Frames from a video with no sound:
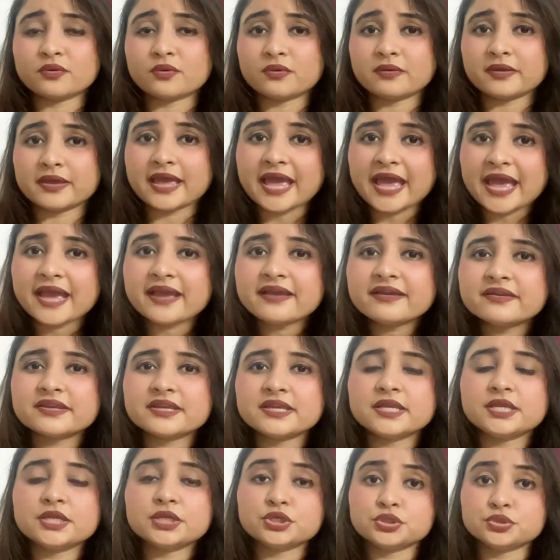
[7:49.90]
angry,
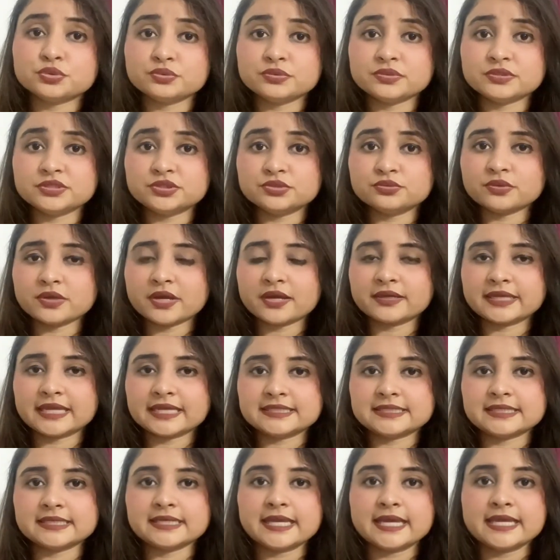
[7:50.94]
you are getting
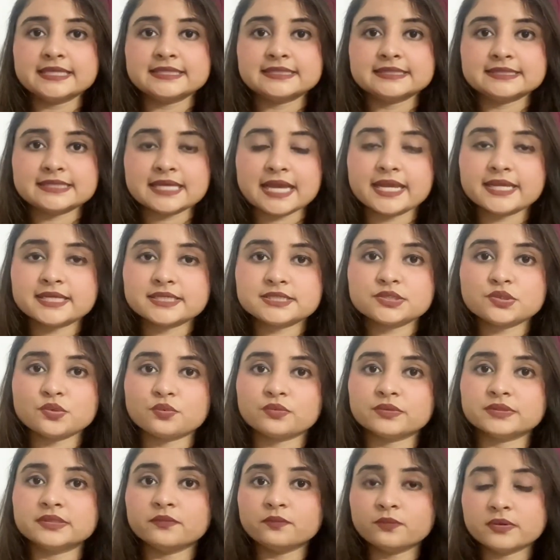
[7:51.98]
anxiety over the
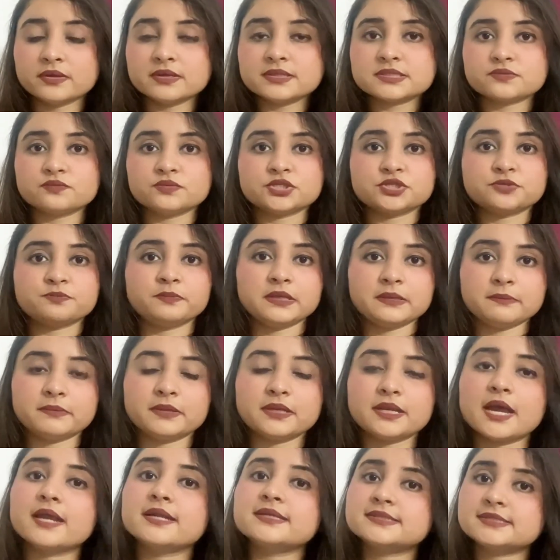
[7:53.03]
words which people are
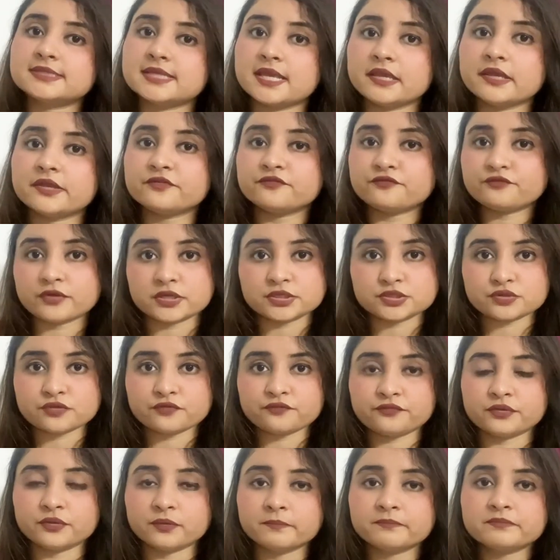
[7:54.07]
saying in front of you.
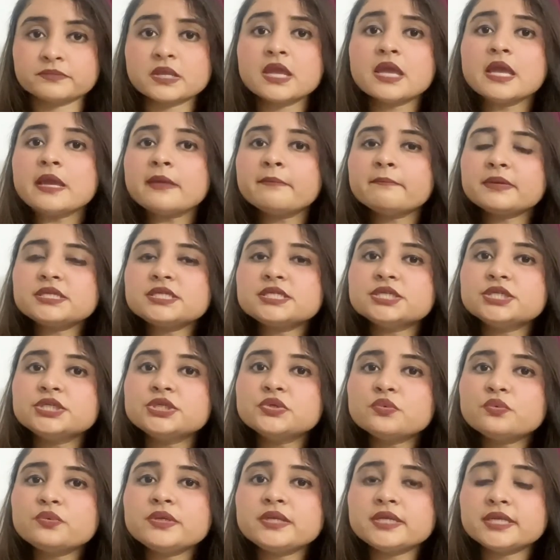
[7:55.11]
But you
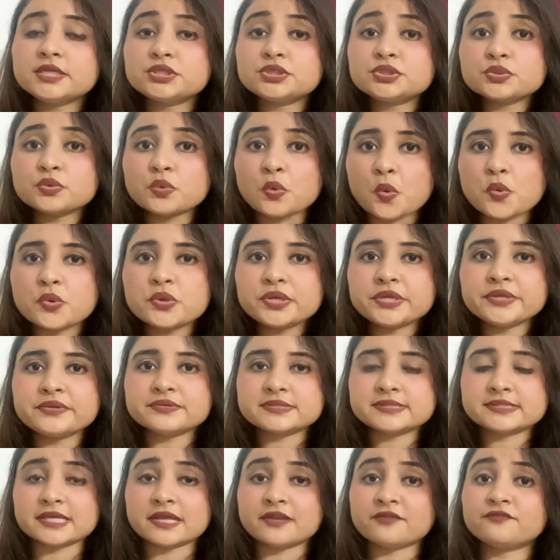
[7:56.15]
need to hold
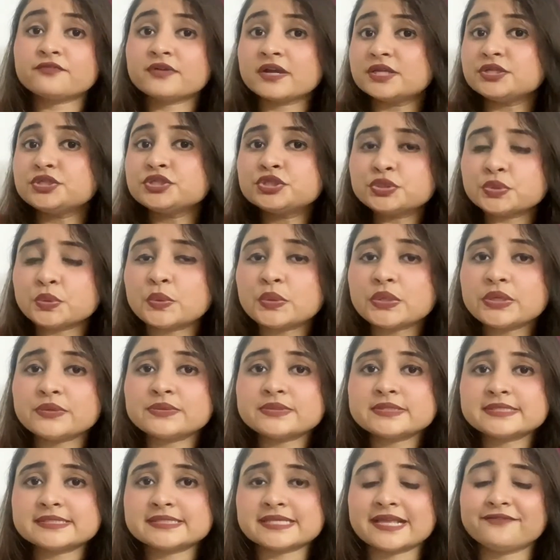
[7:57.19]
yourself, control
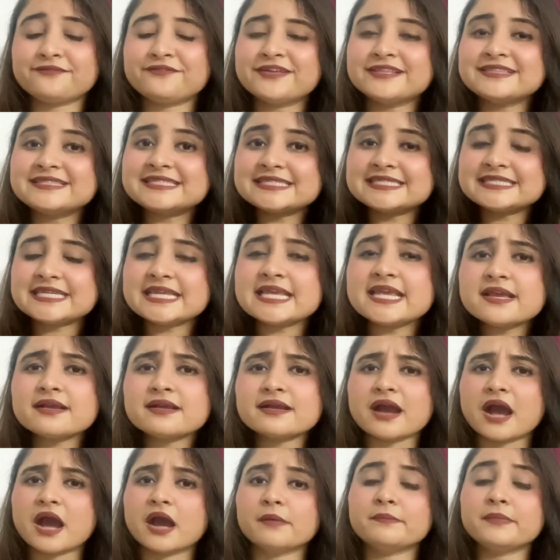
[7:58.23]
yourself and stay
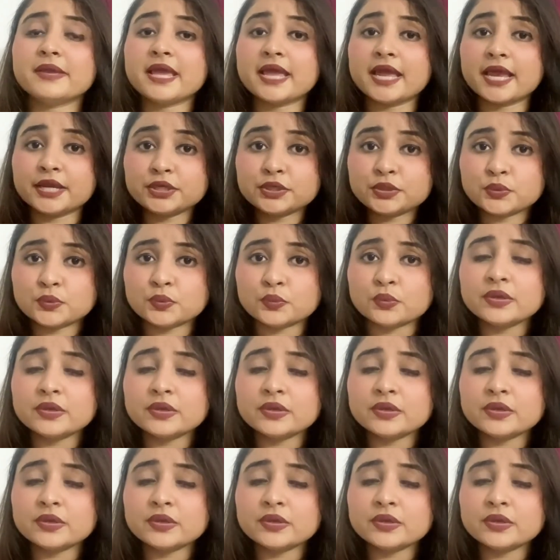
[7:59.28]
calm and cool,